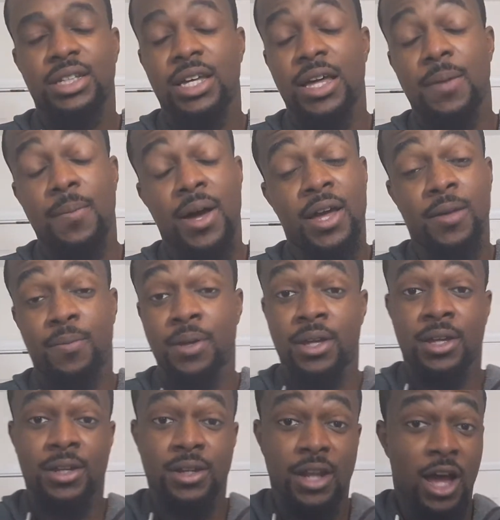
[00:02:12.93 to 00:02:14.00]
in my
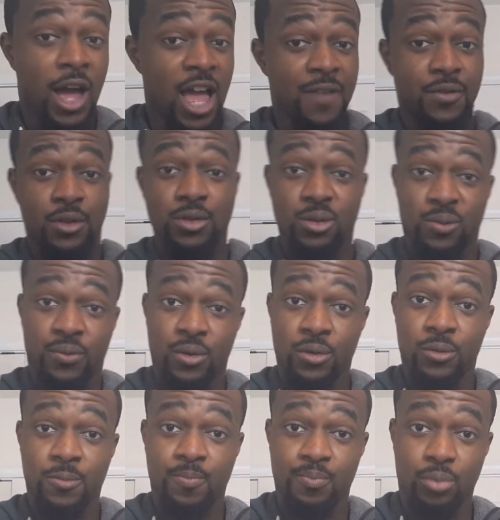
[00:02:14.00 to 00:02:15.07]
opinion, now I haven't used a
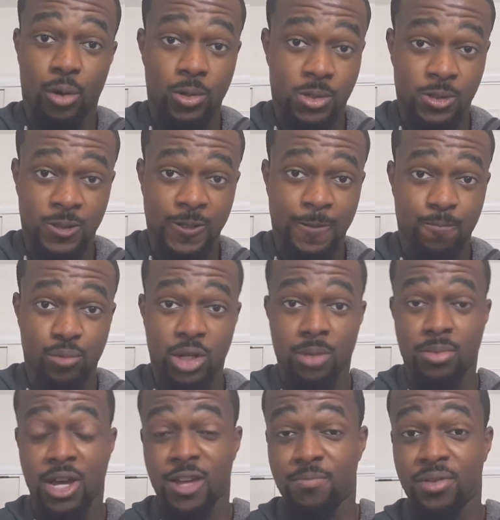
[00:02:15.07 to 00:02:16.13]
phone personally, but in
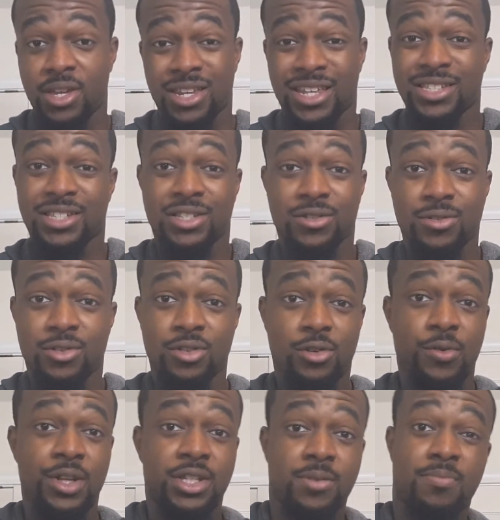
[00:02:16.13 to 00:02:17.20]
my opinion, that's just going to
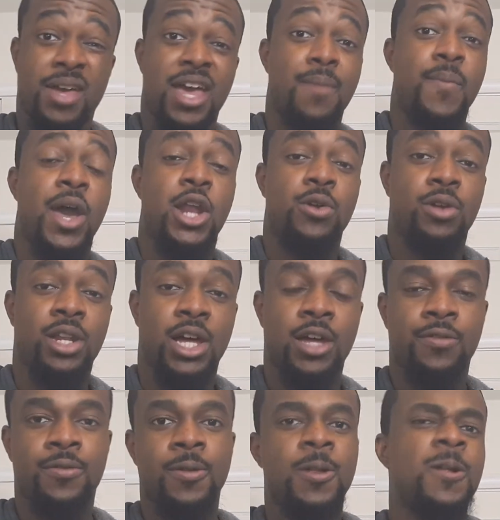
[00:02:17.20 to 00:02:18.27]
equate to bad battery
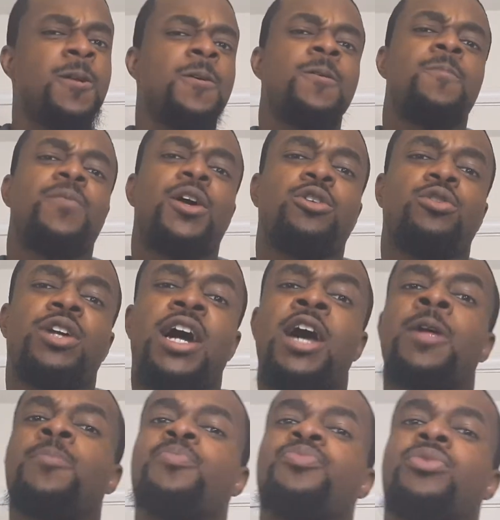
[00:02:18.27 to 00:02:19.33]
life. Now you
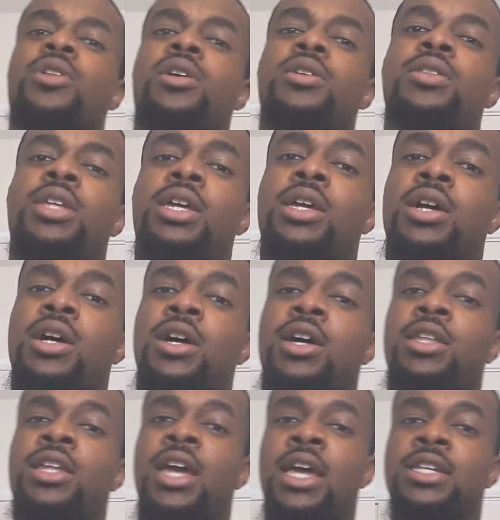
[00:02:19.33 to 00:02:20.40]
got the
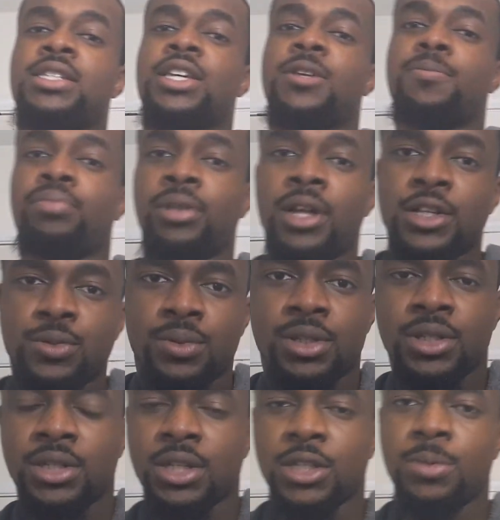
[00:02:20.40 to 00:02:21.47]
S8 Plus with a
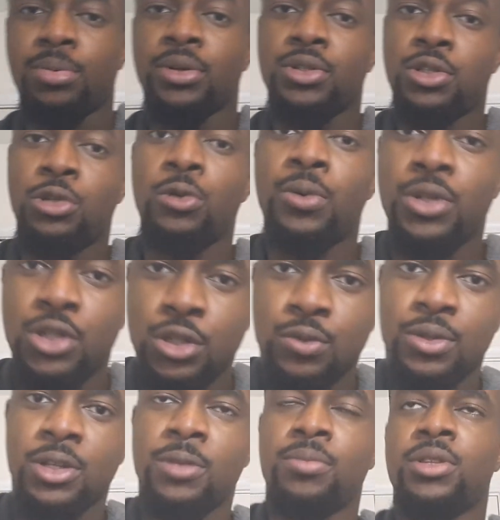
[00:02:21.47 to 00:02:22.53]
6.2 inch
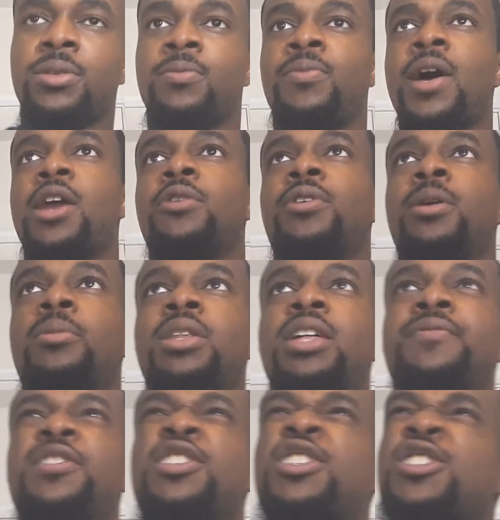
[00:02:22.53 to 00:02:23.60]
screen, but the battery, I
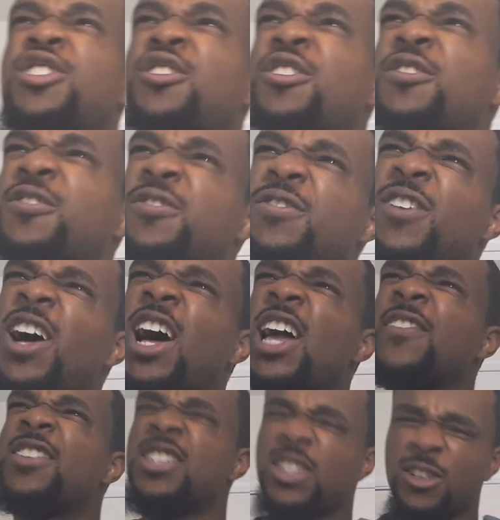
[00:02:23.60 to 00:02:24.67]
believe, is
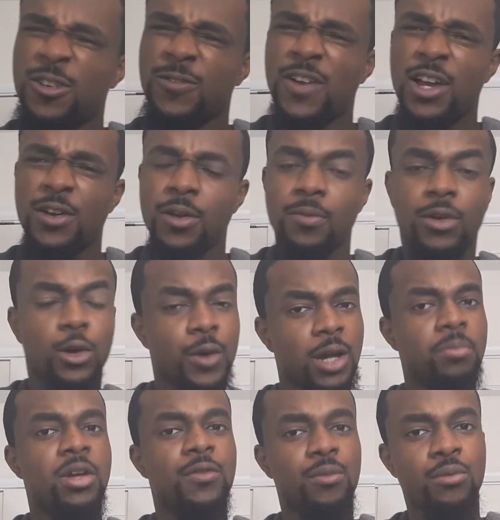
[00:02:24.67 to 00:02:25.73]
35. Is it 3500?
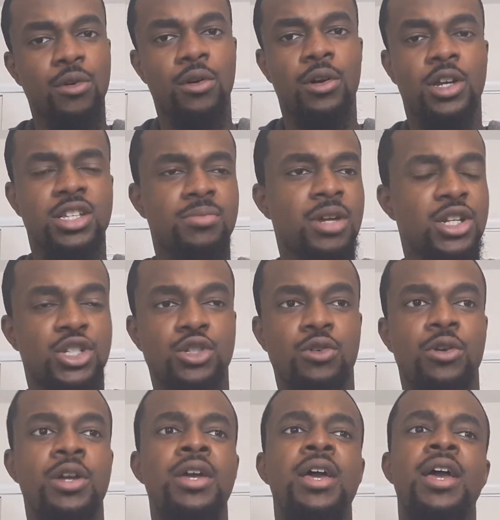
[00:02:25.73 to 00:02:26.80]
Correct me if I'm wrong, because I'm not
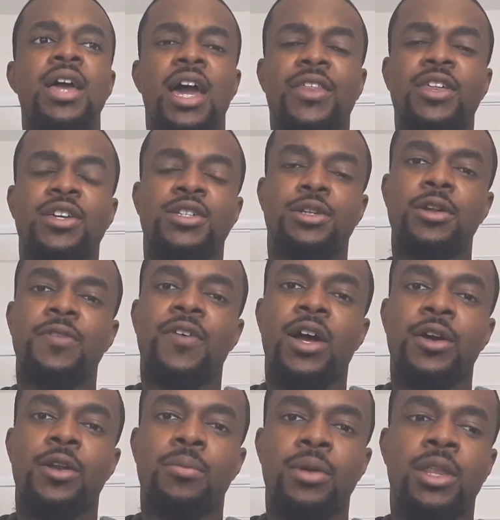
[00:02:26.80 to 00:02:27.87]
sure. I think it's
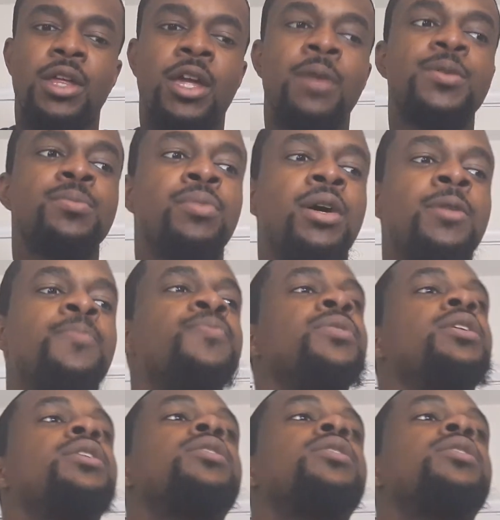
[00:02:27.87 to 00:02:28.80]
3500 milliamps. But